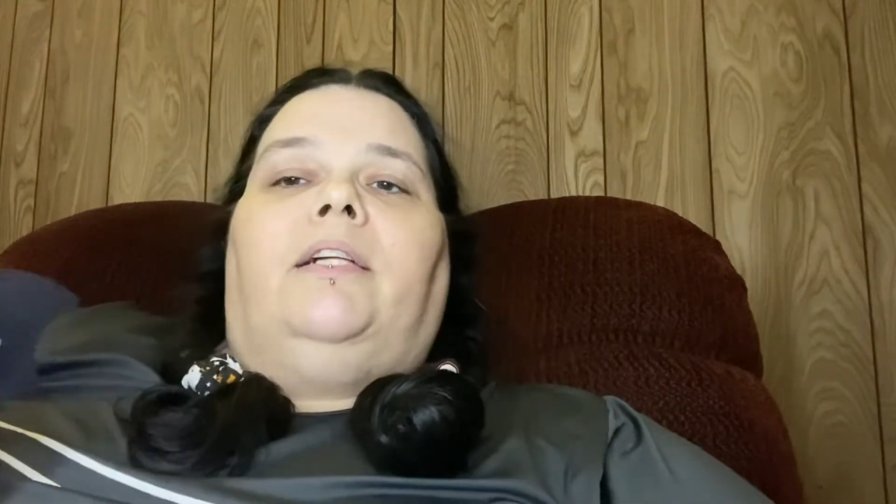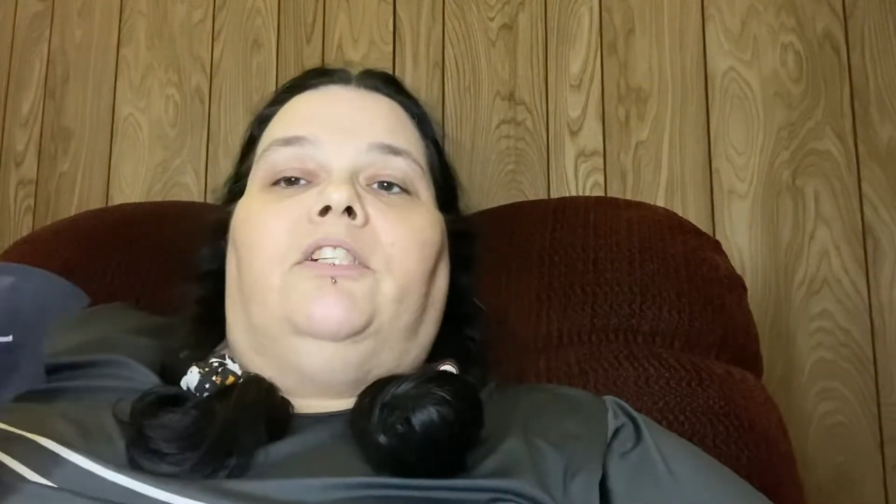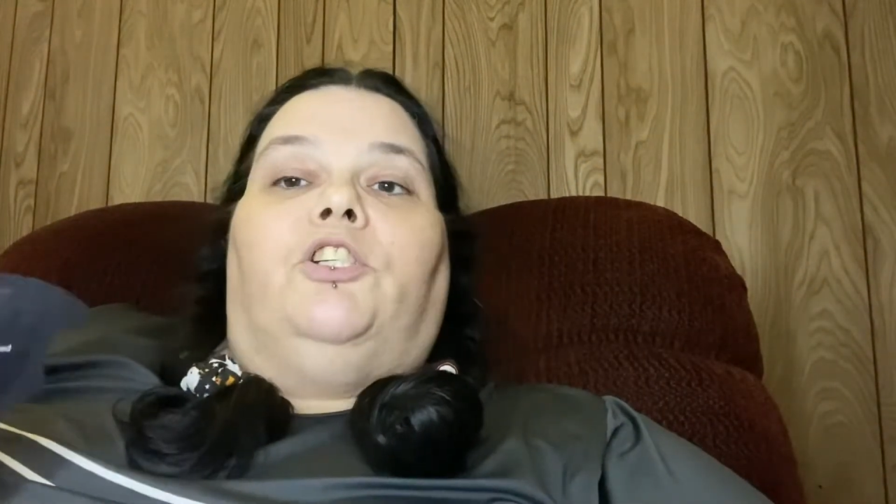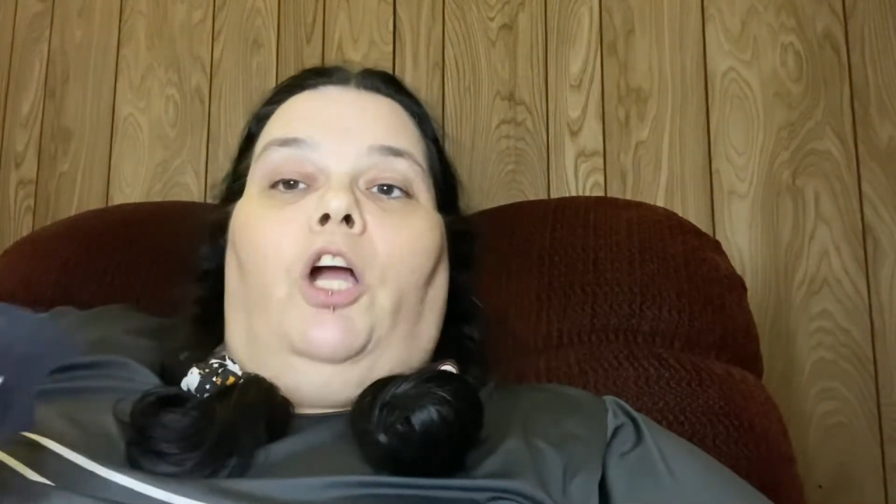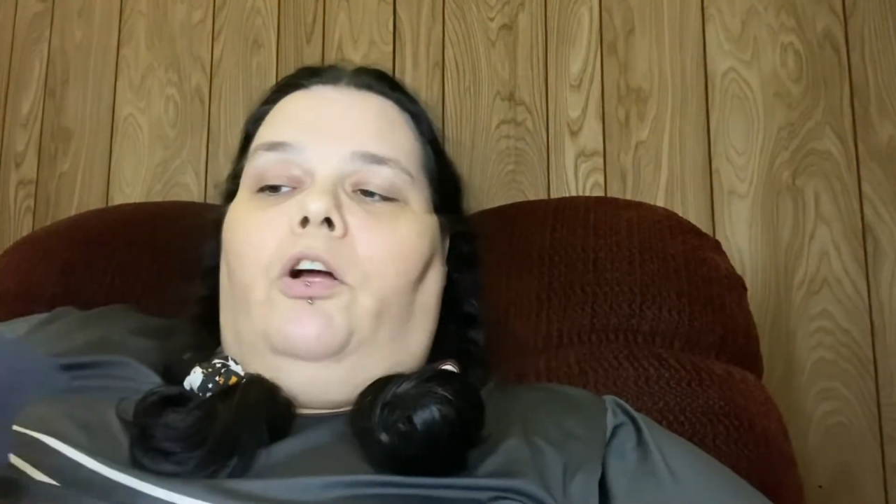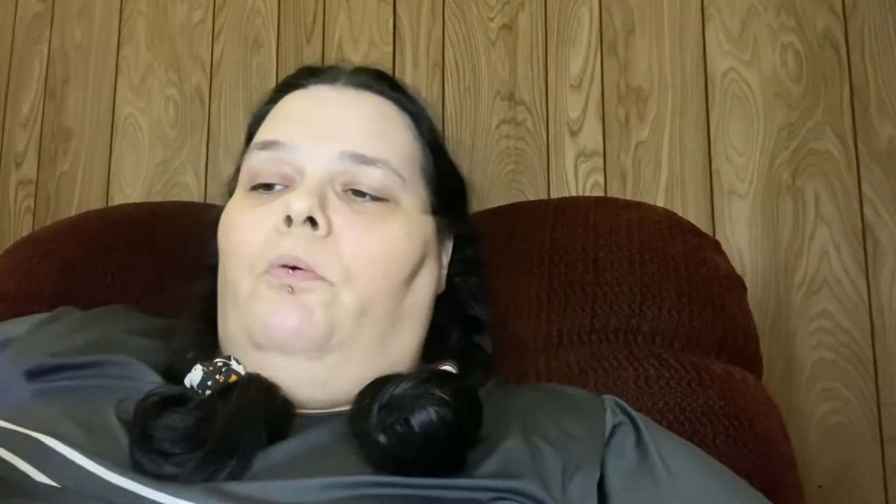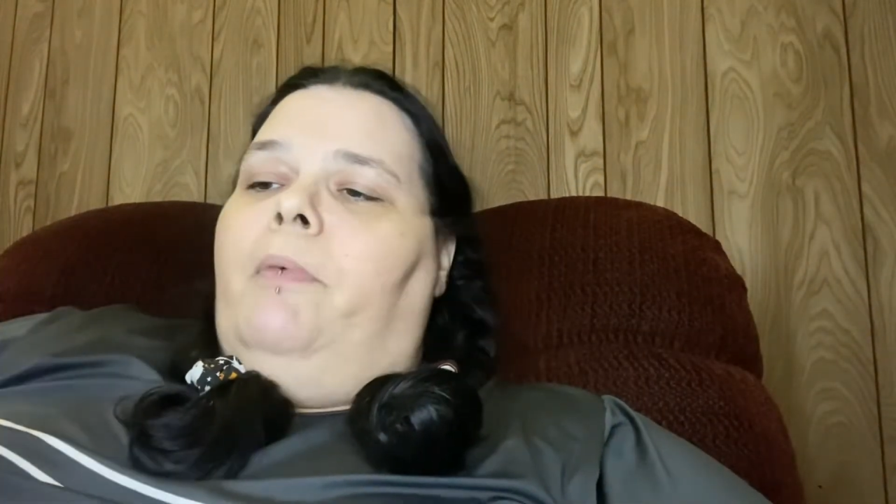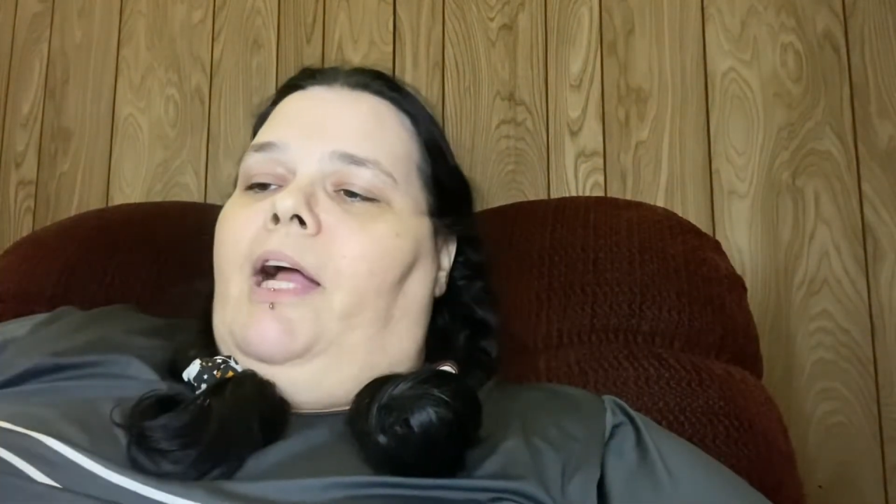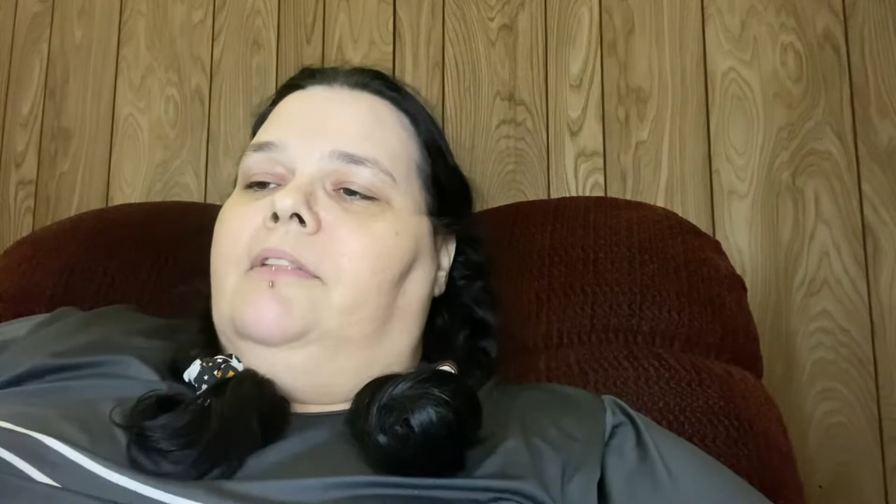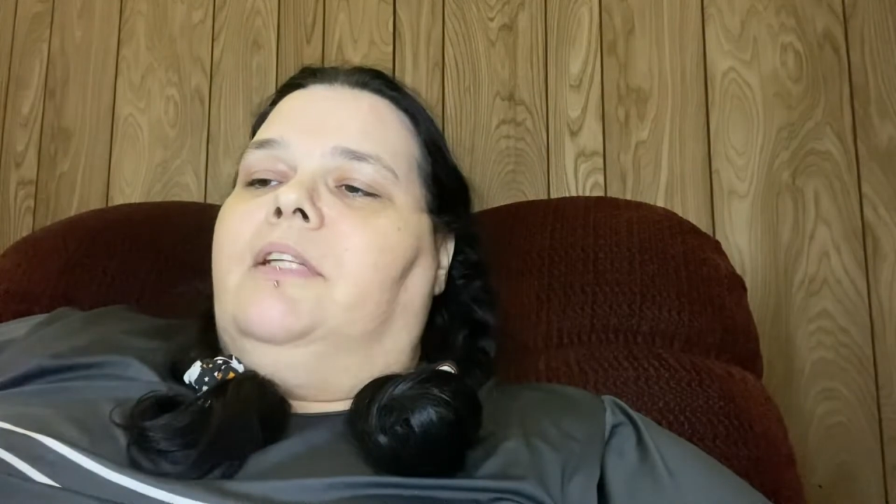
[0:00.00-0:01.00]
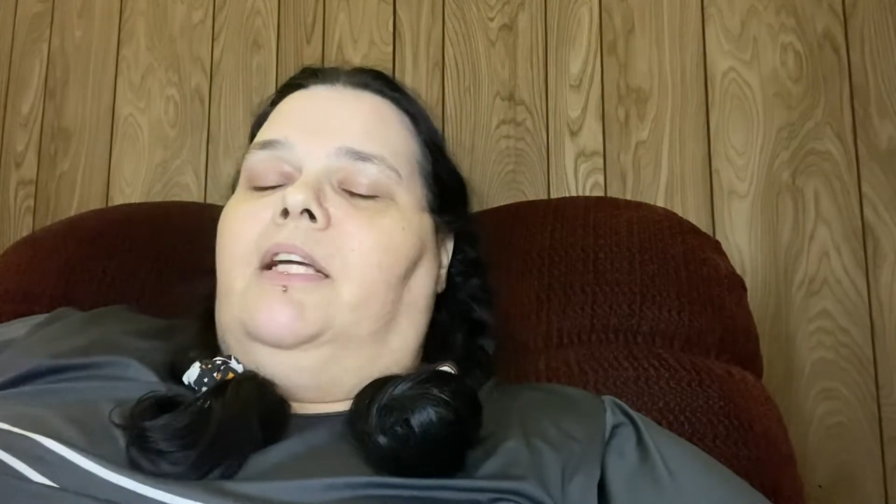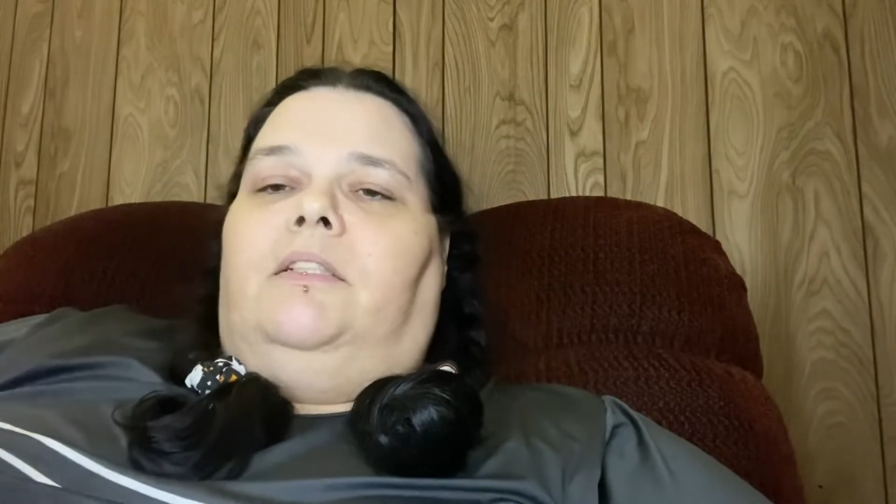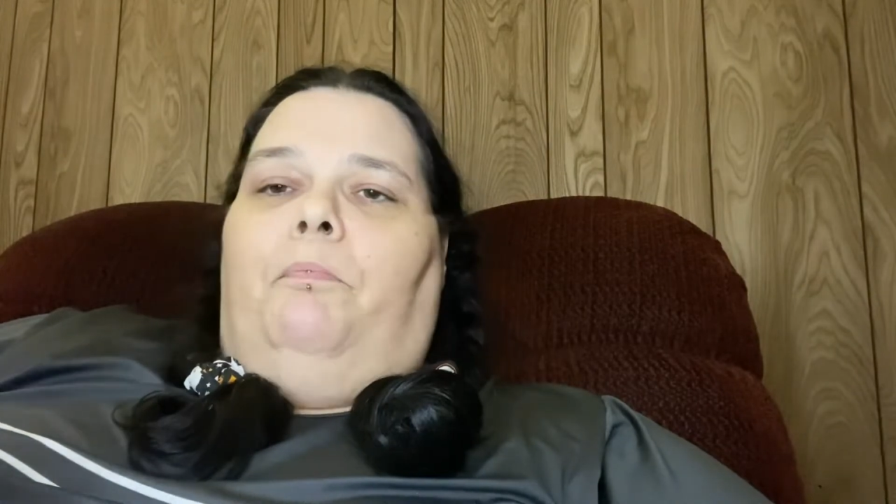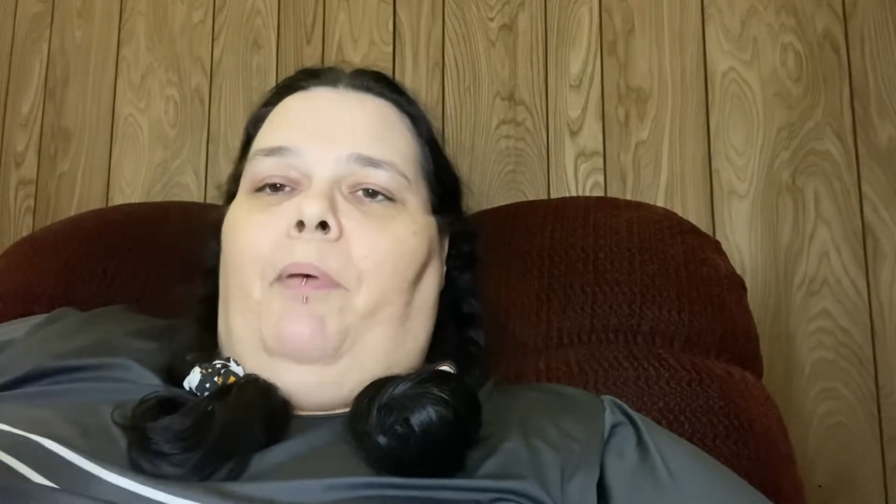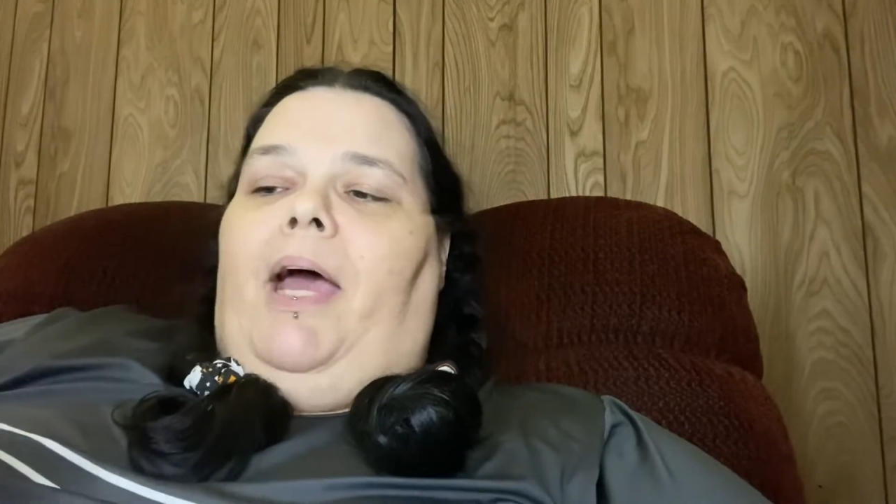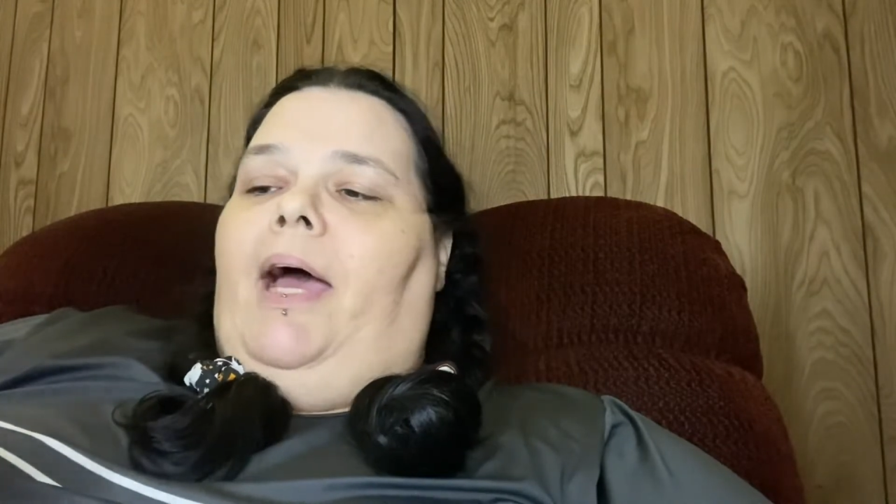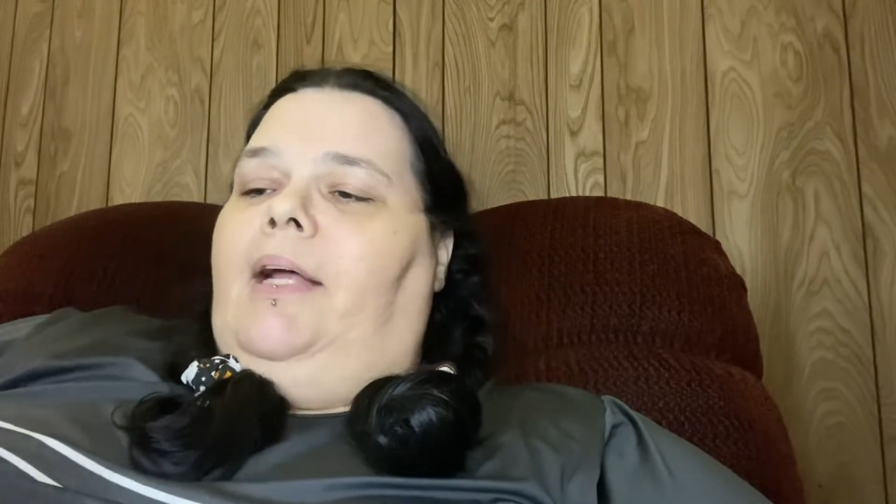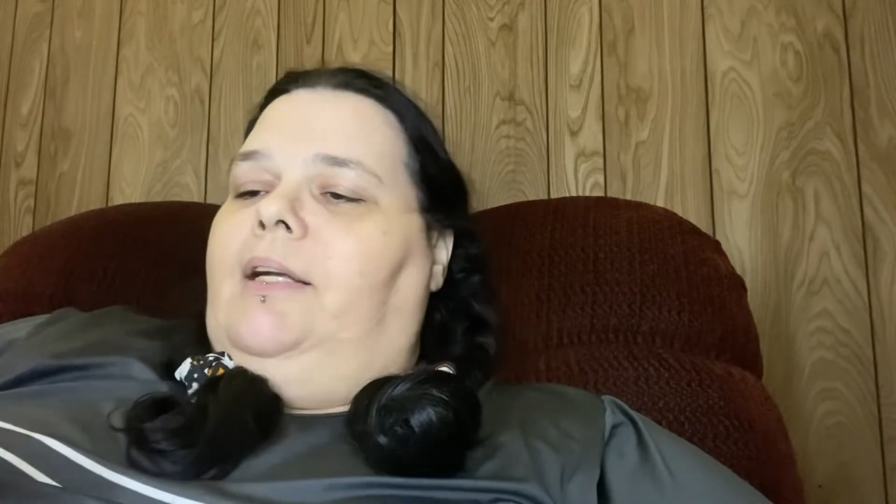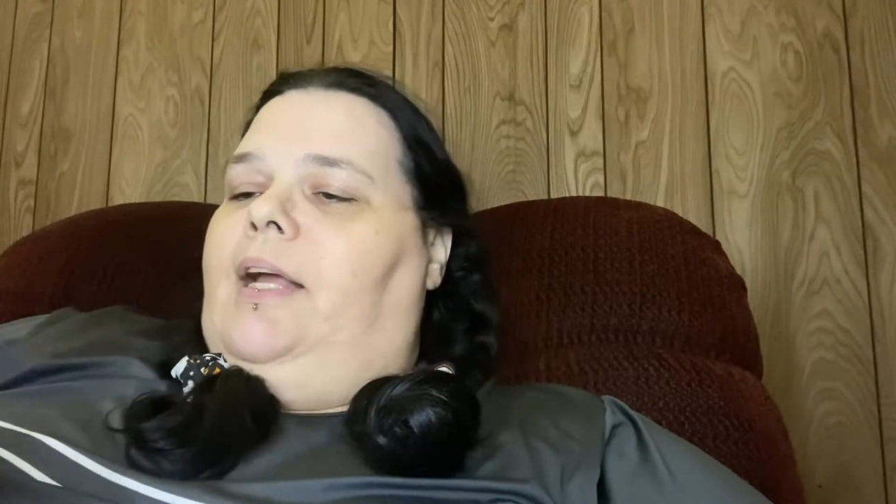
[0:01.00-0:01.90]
it's a charcoal mask, it's a bat,